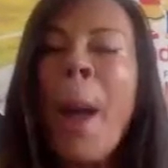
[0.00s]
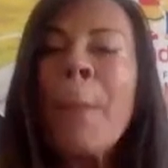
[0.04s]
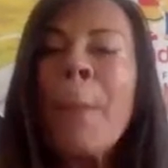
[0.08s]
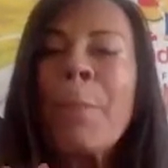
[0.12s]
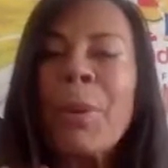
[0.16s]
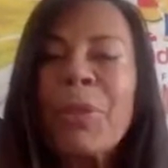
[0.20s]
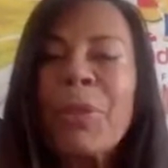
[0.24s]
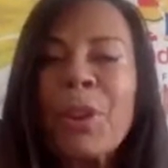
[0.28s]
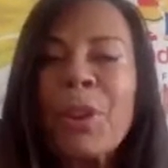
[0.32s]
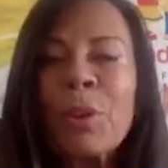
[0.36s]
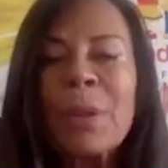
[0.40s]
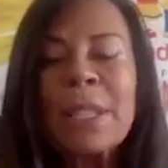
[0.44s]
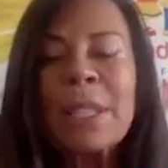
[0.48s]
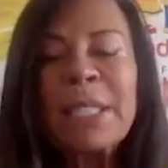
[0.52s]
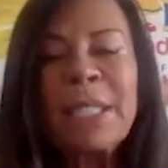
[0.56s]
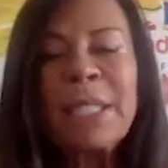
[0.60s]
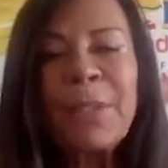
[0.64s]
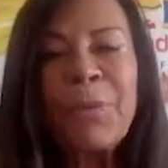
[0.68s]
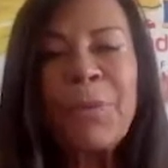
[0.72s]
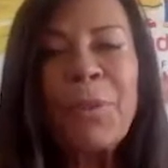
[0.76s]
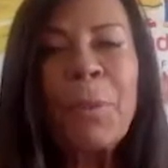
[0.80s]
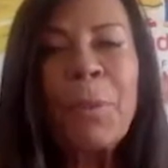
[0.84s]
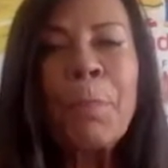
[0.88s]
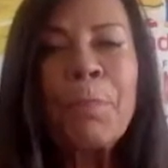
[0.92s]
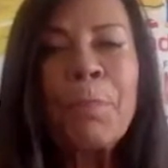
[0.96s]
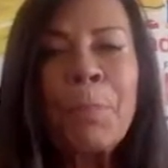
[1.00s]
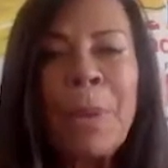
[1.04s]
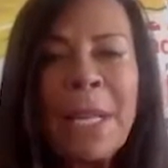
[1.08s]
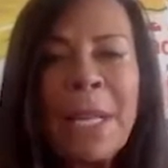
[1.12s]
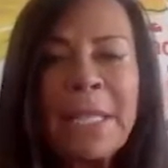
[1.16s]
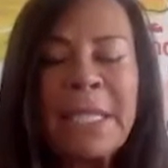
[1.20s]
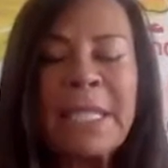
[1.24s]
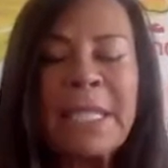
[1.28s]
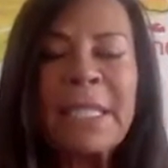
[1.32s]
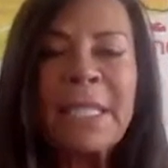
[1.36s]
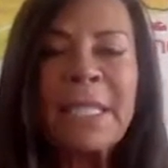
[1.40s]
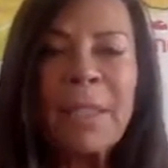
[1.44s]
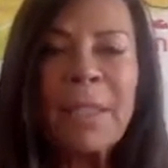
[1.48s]
But there are different
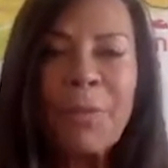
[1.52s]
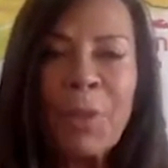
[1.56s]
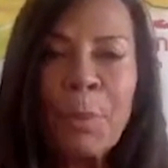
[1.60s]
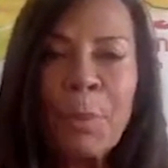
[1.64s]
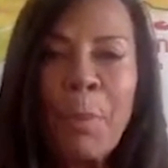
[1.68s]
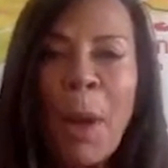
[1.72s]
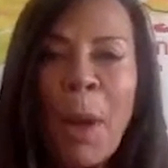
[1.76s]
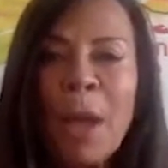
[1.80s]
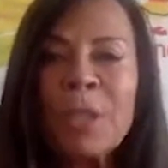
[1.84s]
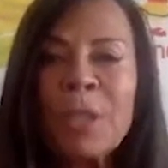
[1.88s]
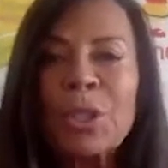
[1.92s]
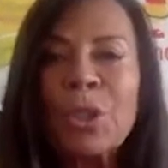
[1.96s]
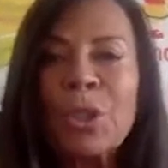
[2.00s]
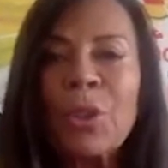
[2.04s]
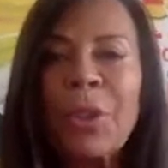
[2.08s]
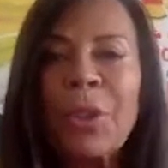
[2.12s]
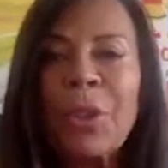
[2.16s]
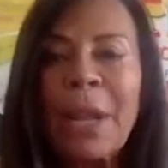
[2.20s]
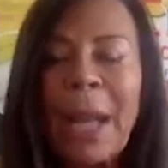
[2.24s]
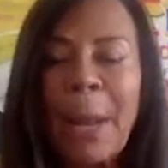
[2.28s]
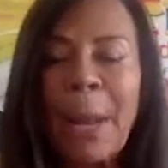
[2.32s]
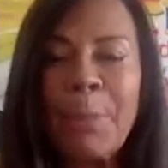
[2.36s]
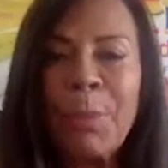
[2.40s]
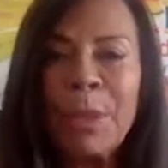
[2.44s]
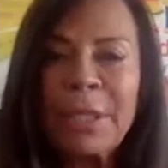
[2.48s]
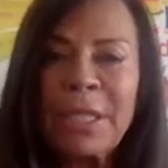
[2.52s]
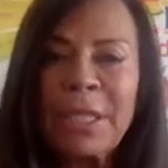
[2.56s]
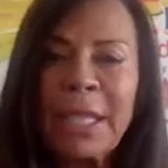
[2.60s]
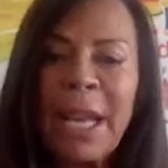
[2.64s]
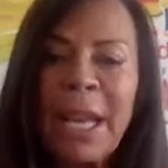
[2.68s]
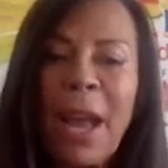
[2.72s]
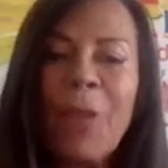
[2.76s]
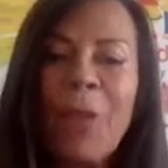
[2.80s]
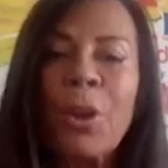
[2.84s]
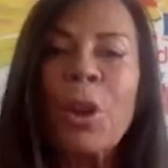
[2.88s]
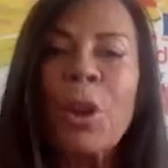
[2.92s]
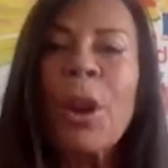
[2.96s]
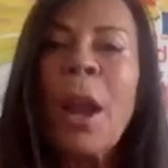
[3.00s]
pieces of the puzzle that I put
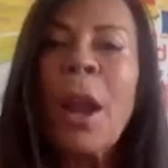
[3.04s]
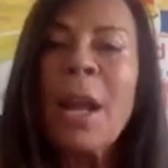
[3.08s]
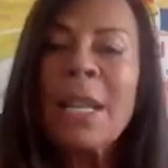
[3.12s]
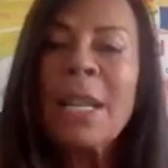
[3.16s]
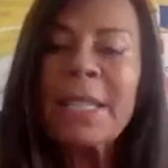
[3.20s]
together.